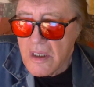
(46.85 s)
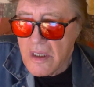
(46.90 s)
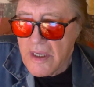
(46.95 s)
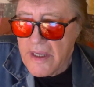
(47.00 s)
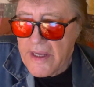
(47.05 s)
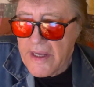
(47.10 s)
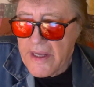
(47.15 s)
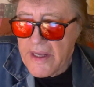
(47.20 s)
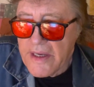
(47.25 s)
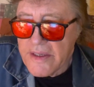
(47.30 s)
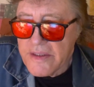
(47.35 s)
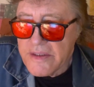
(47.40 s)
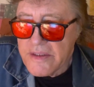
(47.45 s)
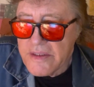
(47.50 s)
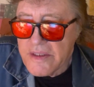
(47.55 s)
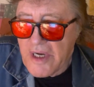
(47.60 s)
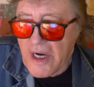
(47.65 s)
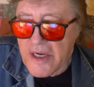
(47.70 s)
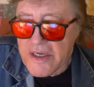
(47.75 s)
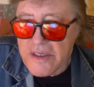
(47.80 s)

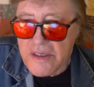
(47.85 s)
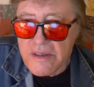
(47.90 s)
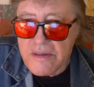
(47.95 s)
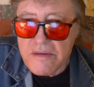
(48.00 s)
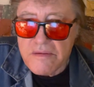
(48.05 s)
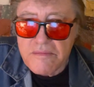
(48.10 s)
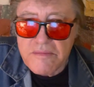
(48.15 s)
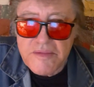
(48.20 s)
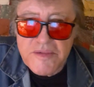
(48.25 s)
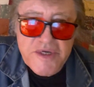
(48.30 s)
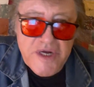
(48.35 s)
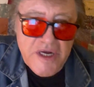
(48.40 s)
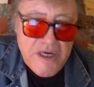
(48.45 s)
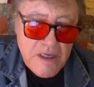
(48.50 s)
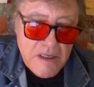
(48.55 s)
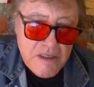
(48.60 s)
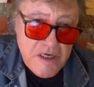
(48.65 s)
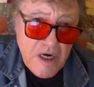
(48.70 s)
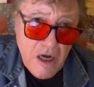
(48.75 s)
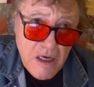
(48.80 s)
and got a
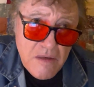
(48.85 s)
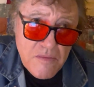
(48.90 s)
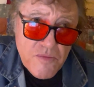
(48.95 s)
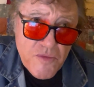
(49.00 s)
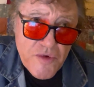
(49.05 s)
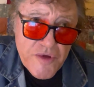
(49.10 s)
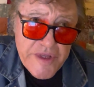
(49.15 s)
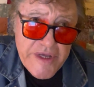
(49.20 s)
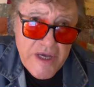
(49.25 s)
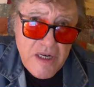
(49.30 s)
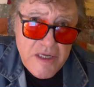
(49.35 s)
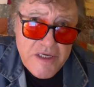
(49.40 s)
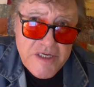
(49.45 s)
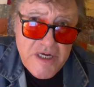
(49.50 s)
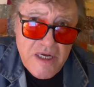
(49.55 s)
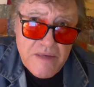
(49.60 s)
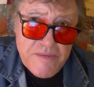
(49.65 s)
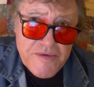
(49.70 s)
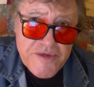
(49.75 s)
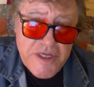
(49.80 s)
column with the LA
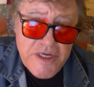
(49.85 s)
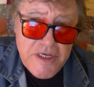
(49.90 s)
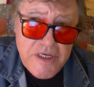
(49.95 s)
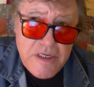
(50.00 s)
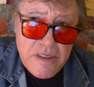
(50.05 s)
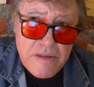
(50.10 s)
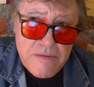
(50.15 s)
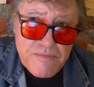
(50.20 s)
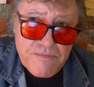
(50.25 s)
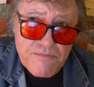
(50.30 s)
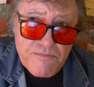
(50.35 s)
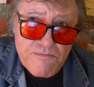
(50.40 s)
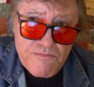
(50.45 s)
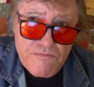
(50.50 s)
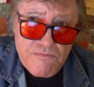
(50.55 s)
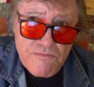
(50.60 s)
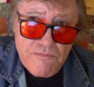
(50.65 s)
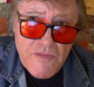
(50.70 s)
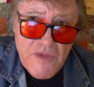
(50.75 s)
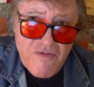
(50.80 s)
Times Syndicate
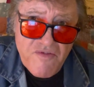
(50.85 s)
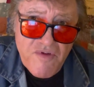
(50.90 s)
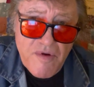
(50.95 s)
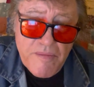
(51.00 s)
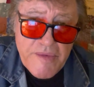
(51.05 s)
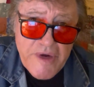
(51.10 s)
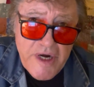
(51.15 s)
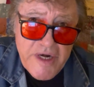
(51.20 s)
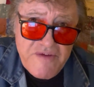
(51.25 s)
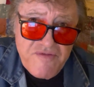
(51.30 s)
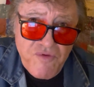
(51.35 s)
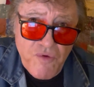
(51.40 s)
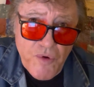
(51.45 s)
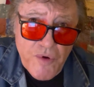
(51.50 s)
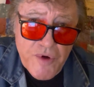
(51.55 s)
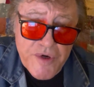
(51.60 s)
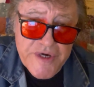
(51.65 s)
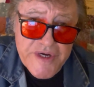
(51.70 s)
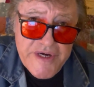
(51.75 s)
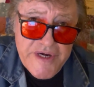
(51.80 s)
from
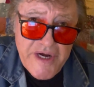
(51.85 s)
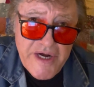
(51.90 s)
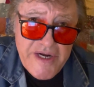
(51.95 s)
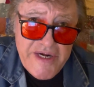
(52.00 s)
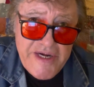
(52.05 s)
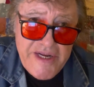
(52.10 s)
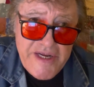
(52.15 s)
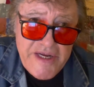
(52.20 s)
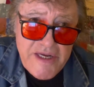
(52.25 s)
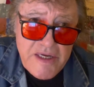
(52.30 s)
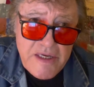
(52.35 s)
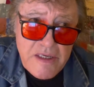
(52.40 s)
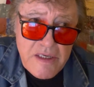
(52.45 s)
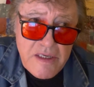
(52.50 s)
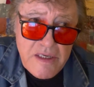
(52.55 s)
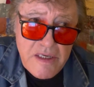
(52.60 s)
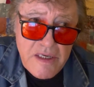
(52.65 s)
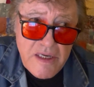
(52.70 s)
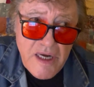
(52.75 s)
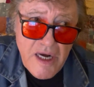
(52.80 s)
94 to
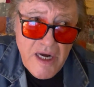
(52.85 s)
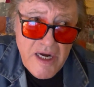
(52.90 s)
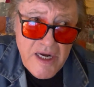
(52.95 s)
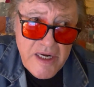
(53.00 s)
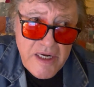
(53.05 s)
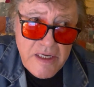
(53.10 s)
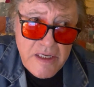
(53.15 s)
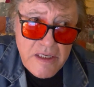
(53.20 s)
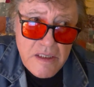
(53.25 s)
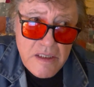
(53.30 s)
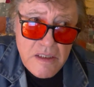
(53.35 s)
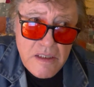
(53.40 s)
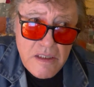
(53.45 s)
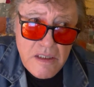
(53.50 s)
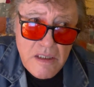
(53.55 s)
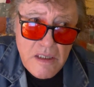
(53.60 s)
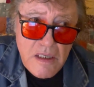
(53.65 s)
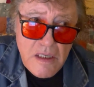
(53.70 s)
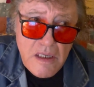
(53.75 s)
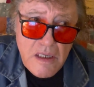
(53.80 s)
99.
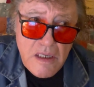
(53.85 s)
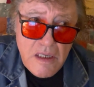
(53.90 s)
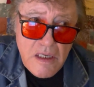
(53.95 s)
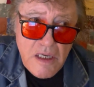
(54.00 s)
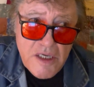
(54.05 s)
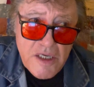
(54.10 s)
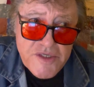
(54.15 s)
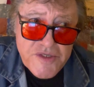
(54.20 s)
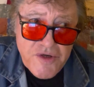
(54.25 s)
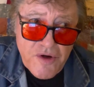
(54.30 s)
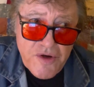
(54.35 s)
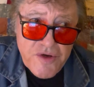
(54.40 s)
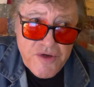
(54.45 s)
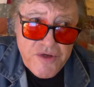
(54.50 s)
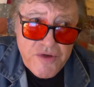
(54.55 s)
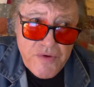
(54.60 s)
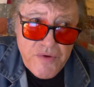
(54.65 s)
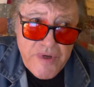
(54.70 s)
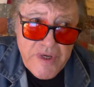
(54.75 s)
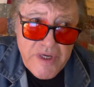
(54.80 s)
I started
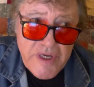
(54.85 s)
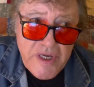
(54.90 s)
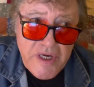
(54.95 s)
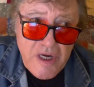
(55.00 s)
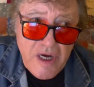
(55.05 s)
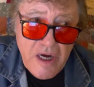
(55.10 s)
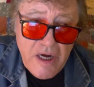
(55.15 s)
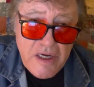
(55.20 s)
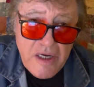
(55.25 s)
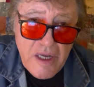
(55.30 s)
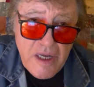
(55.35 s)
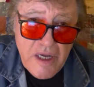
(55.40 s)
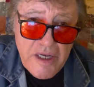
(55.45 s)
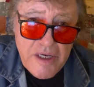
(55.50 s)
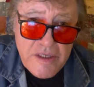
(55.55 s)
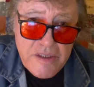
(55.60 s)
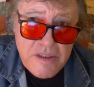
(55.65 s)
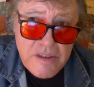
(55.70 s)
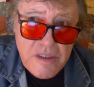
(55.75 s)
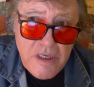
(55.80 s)
doing an
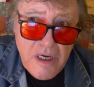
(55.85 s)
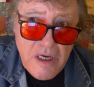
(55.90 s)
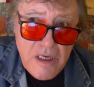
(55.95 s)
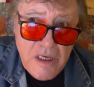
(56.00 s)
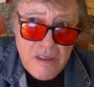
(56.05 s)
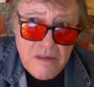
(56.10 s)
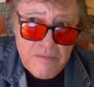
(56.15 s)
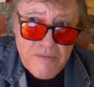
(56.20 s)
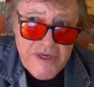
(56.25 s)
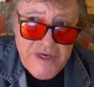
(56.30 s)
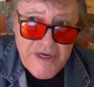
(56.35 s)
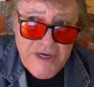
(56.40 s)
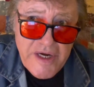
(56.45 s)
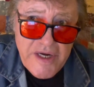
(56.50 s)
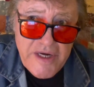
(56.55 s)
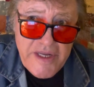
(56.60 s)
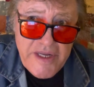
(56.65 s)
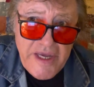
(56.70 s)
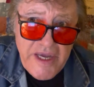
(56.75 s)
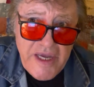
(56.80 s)
online column in
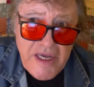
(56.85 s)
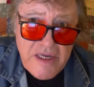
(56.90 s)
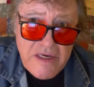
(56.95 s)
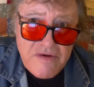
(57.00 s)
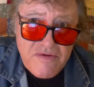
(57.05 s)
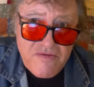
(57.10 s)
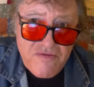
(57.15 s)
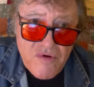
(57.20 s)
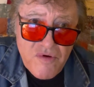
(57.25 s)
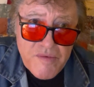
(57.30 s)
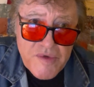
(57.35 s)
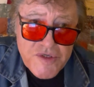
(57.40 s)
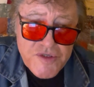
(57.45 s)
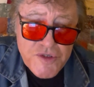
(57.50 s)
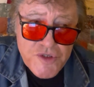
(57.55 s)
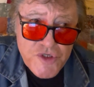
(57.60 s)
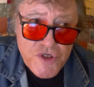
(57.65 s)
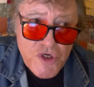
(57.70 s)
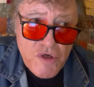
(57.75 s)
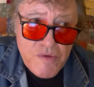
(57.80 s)
98 for
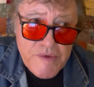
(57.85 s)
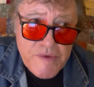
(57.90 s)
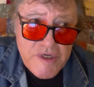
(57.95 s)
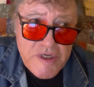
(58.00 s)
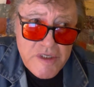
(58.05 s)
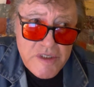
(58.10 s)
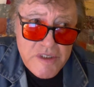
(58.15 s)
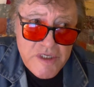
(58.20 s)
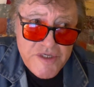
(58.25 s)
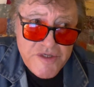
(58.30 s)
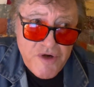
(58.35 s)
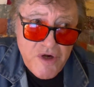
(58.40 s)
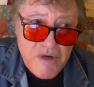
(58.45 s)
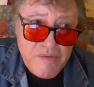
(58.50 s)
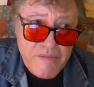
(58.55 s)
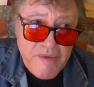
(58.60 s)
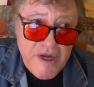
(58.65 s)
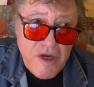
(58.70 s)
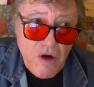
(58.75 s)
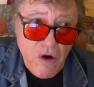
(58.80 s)
Mr. Showbiz. I
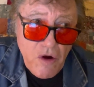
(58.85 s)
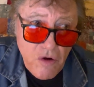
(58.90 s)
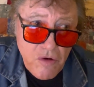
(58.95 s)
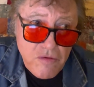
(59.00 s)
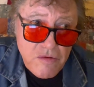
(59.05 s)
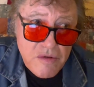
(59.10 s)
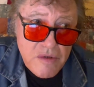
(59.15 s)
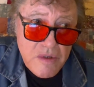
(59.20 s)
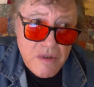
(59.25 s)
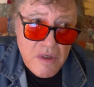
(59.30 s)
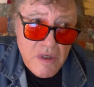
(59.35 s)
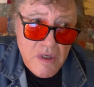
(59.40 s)
started my own